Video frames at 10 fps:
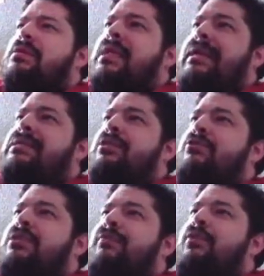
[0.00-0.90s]
Selecting
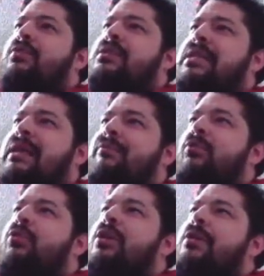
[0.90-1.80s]
your difficulty
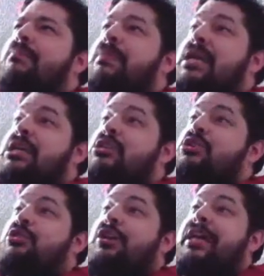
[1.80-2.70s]
level
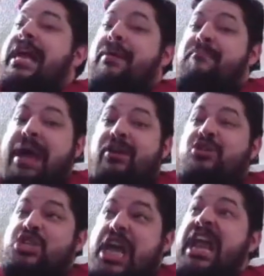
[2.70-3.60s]
means you're going to get better
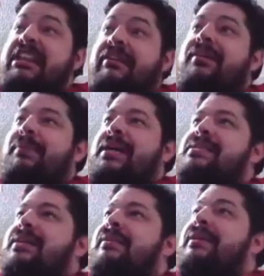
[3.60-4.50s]
shit,
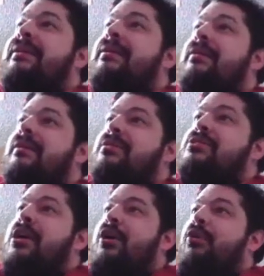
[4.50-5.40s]
basically.
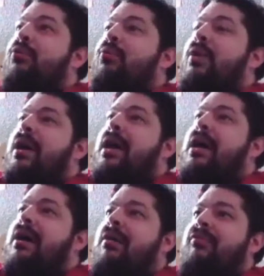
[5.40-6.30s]
So,
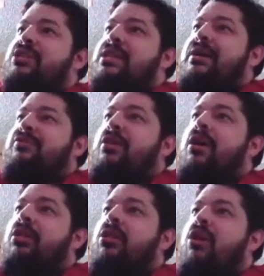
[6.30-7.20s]
obviously you have
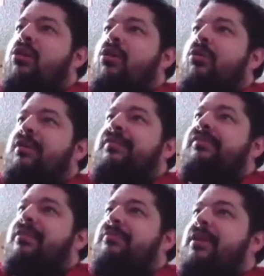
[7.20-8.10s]
to unlock all this
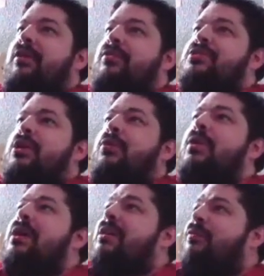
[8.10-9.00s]
stuff here. So,
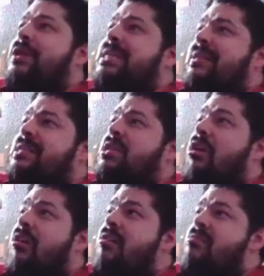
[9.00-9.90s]
if we set this to
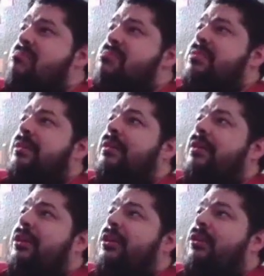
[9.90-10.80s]
hard,
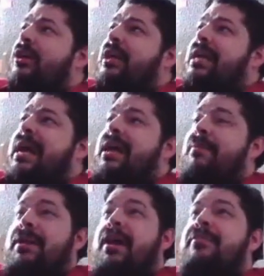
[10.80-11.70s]
you're going to get... I
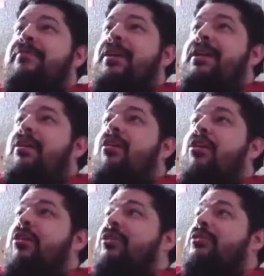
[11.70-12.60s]
mean, I find it
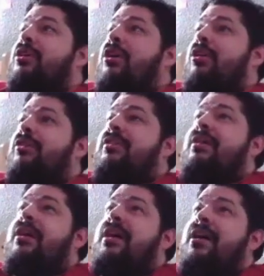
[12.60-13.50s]
hard
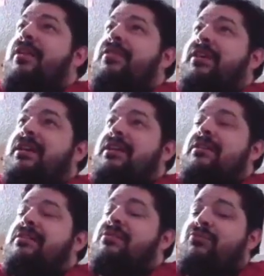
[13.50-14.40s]
on
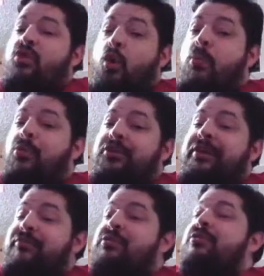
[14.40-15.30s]
the normal
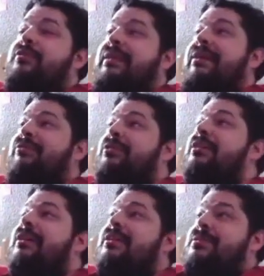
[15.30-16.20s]
difficulty level,
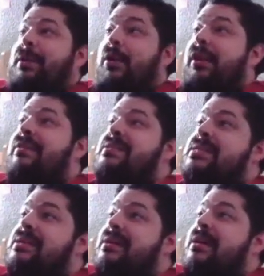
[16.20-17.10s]
to be honest.